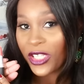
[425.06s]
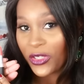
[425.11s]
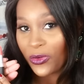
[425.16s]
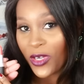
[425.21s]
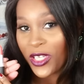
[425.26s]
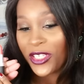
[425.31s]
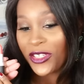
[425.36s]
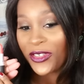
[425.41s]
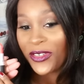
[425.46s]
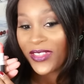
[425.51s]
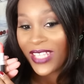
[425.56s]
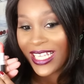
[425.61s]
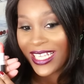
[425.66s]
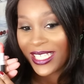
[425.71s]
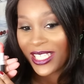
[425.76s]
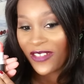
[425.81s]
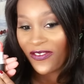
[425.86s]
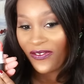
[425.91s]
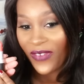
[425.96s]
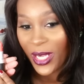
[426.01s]
which one do you think
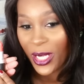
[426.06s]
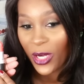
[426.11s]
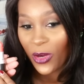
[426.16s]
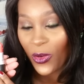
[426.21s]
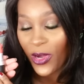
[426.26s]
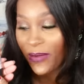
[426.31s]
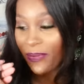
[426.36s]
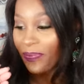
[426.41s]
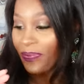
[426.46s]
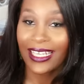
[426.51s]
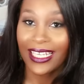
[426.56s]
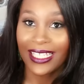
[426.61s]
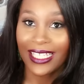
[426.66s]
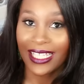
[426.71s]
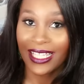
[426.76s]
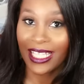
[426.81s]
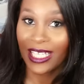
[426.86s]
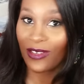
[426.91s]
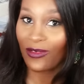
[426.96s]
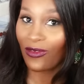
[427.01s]
is the fake one? Is
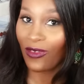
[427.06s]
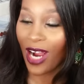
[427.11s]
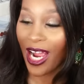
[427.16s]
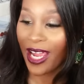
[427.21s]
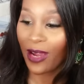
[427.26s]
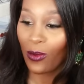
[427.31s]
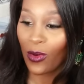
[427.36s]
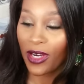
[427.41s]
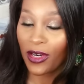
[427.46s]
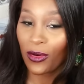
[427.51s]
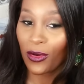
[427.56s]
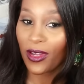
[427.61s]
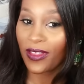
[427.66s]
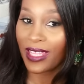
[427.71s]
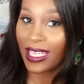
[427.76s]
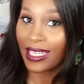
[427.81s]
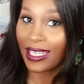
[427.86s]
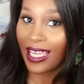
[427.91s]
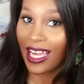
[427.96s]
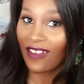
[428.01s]
it the right one or
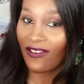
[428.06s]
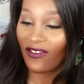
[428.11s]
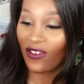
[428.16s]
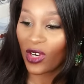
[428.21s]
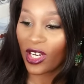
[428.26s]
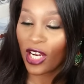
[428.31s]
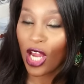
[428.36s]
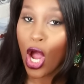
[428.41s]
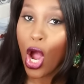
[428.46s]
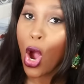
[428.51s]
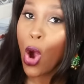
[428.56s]
the left one?